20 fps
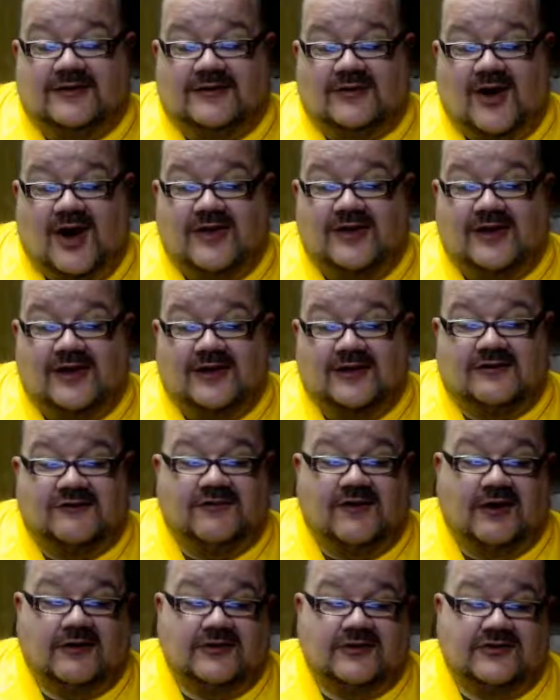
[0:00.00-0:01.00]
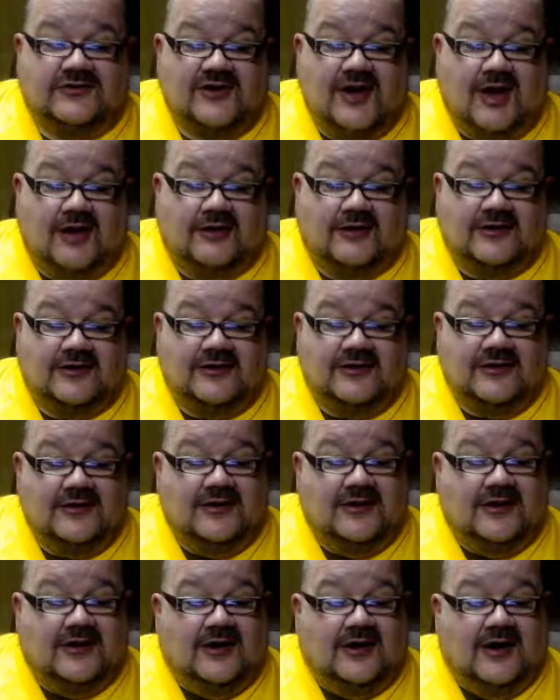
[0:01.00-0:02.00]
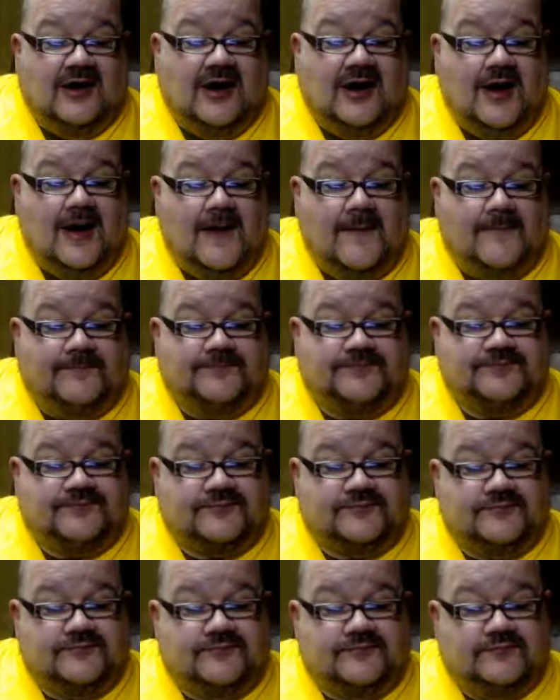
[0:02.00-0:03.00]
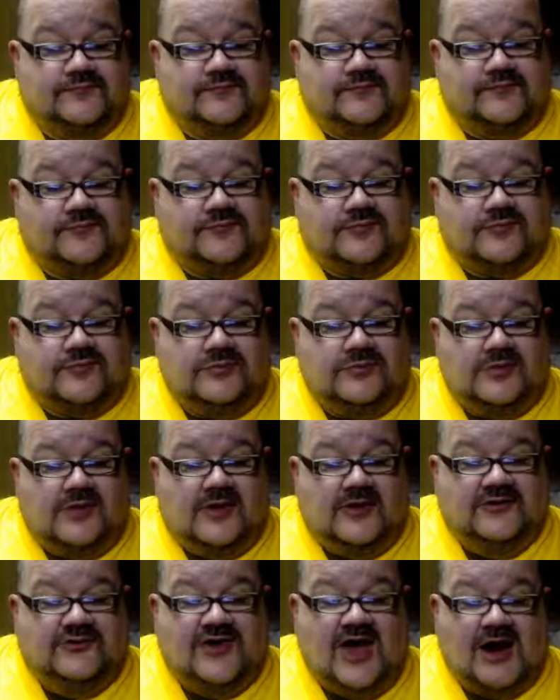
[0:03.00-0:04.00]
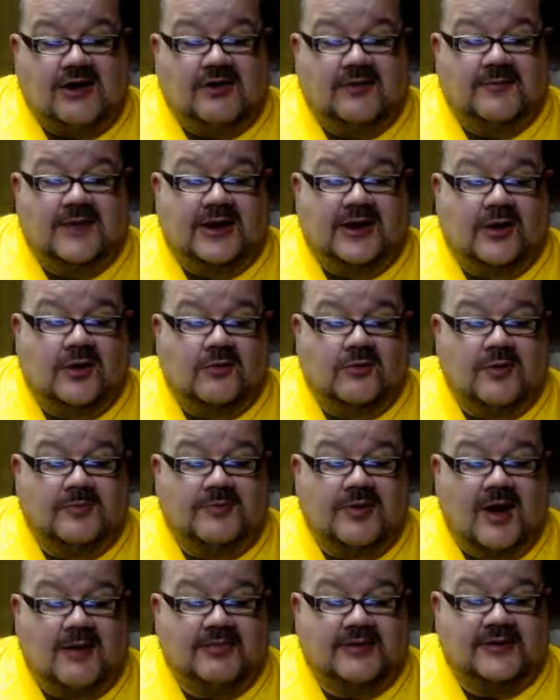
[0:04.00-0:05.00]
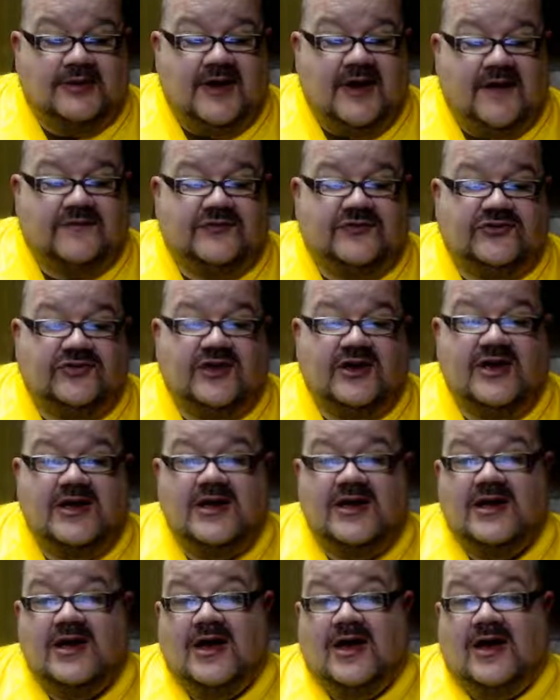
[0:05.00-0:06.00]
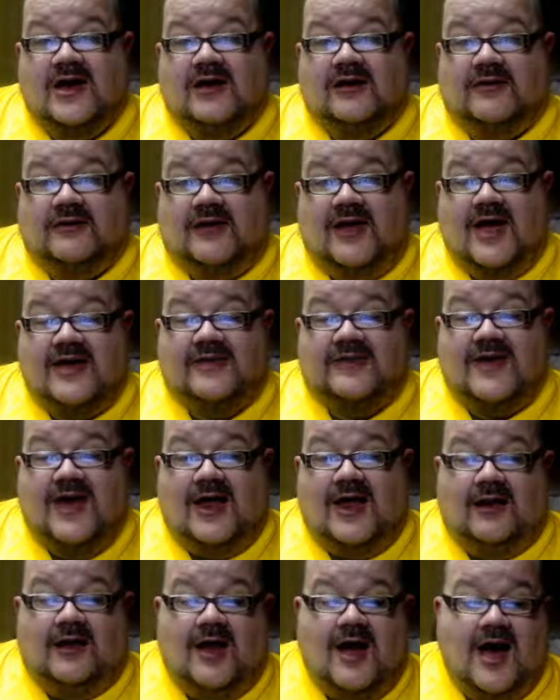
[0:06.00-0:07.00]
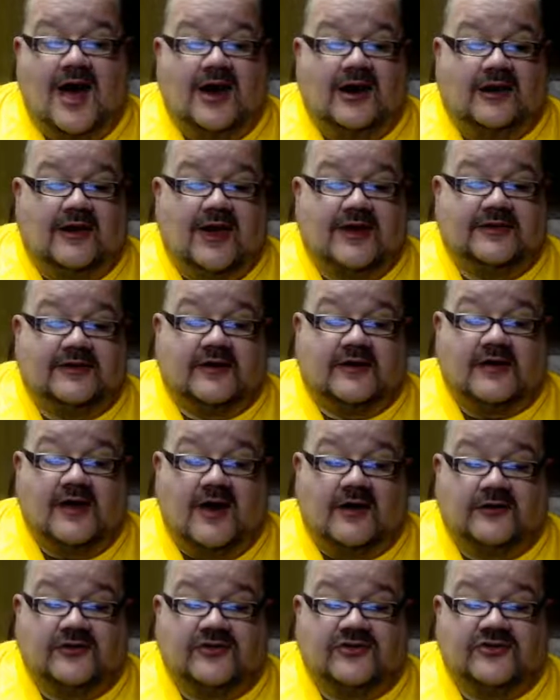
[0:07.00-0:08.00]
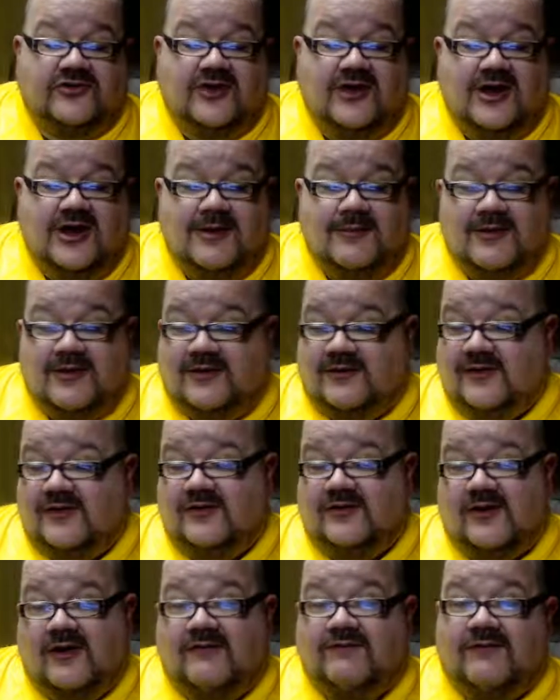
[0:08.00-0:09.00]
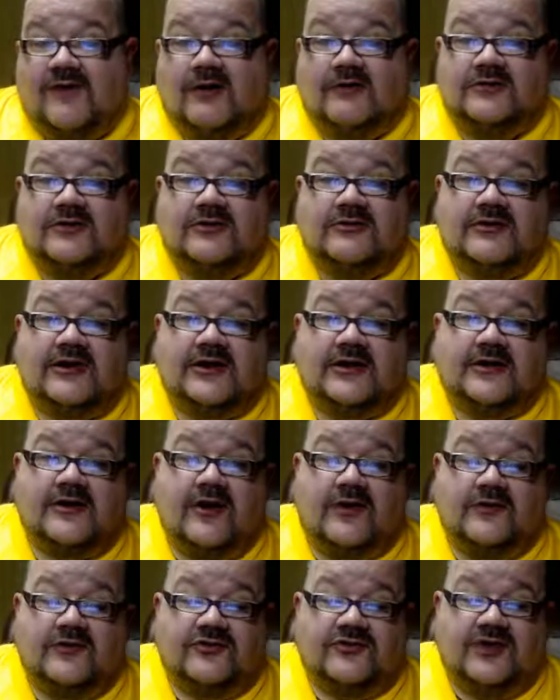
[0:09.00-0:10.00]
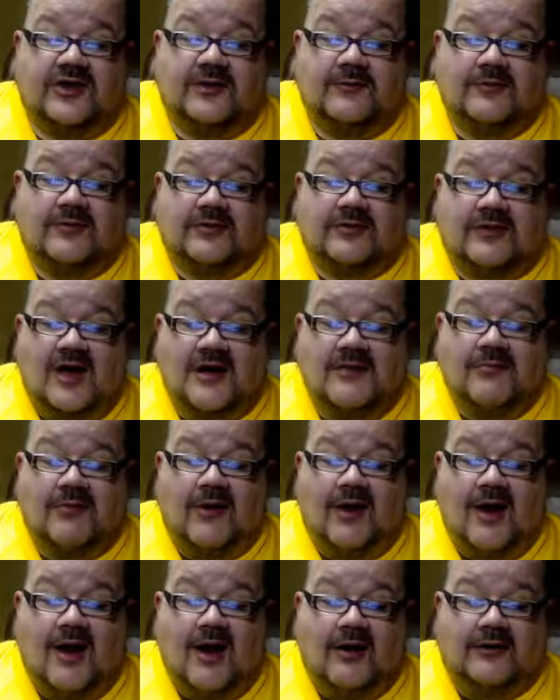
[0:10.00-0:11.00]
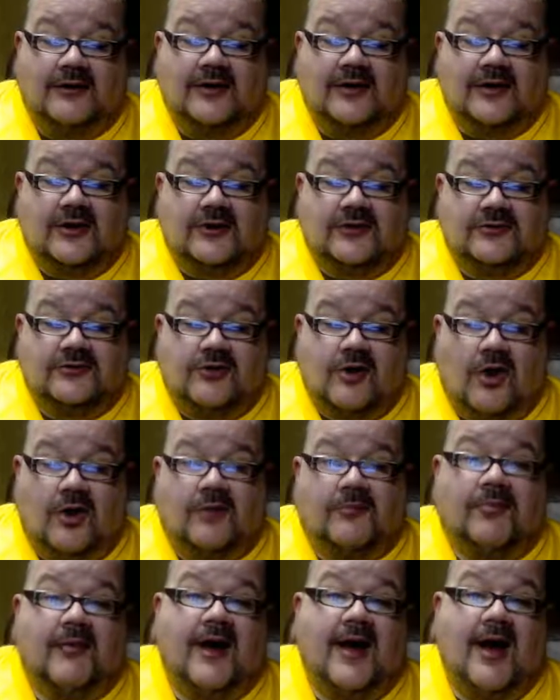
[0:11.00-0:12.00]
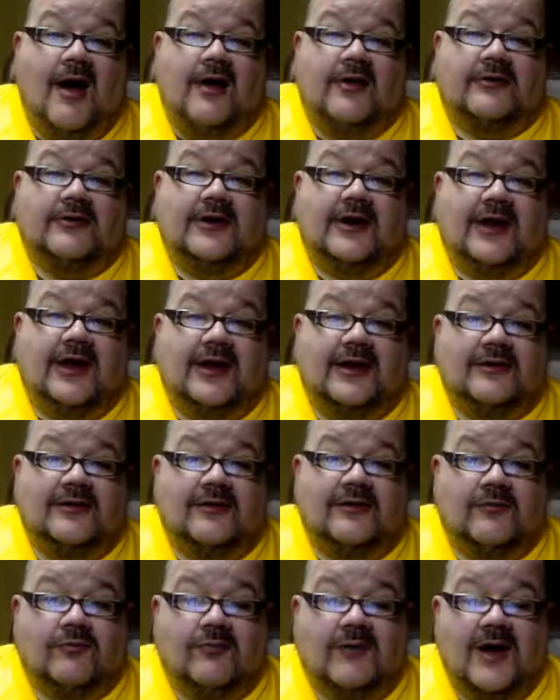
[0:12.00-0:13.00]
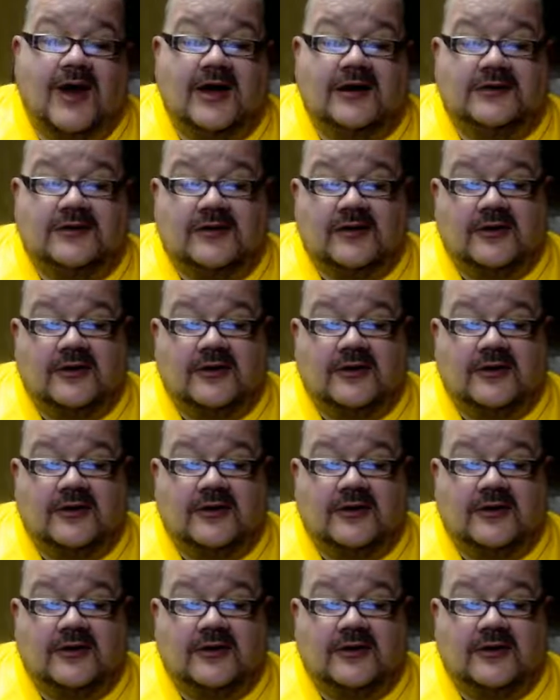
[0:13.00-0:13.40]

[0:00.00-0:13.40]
I think it's fairly solid. Um, Sacramento Republic FC, like that a lot. Like the color scheme, it is a fairly unique color scheme with light brown, dark brown, and the red